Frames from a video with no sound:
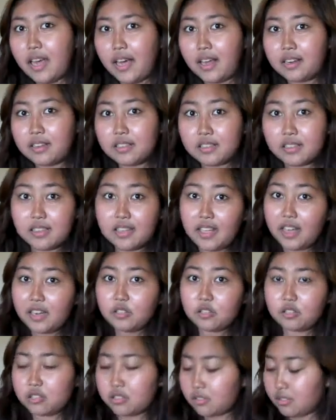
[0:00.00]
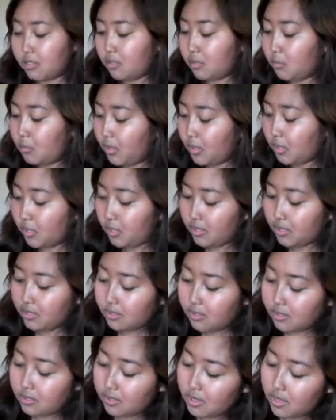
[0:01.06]
at the entrance, which
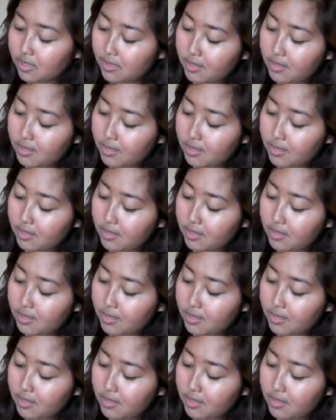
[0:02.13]
is